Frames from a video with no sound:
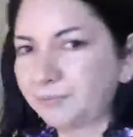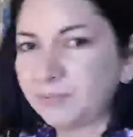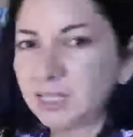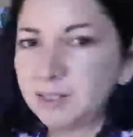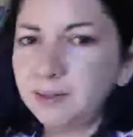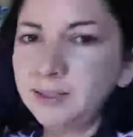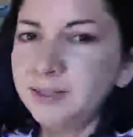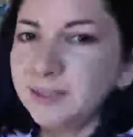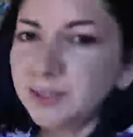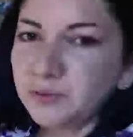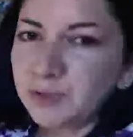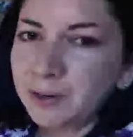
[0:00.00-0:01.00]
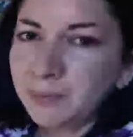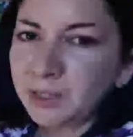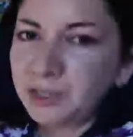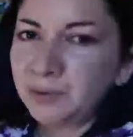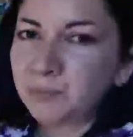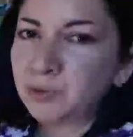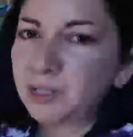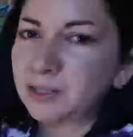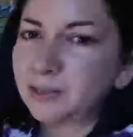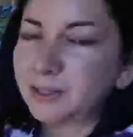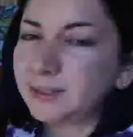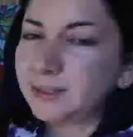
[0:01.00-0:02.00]
this is very much in
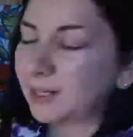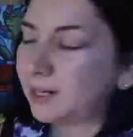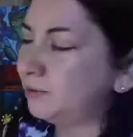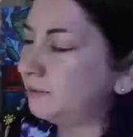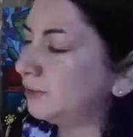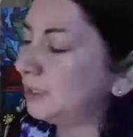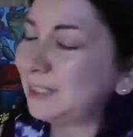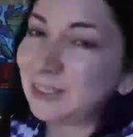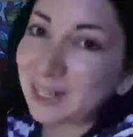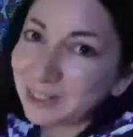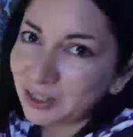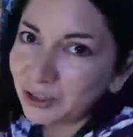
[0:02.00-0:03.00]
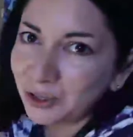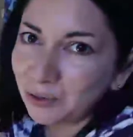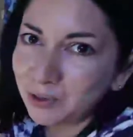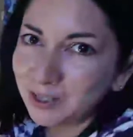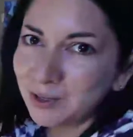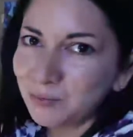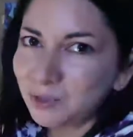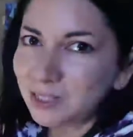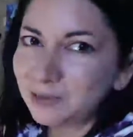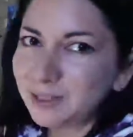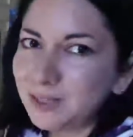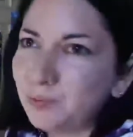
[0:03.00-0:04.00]
progress. I don't really like to show work in
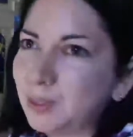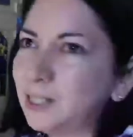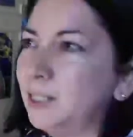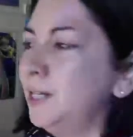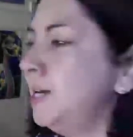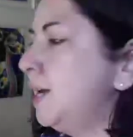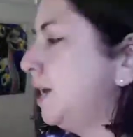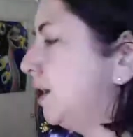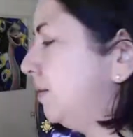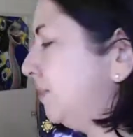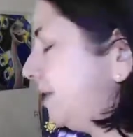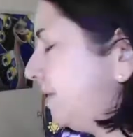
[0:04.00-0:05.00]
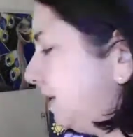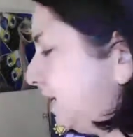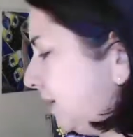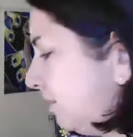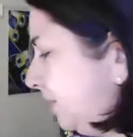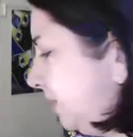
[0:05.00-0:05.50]
progress, but I thought I would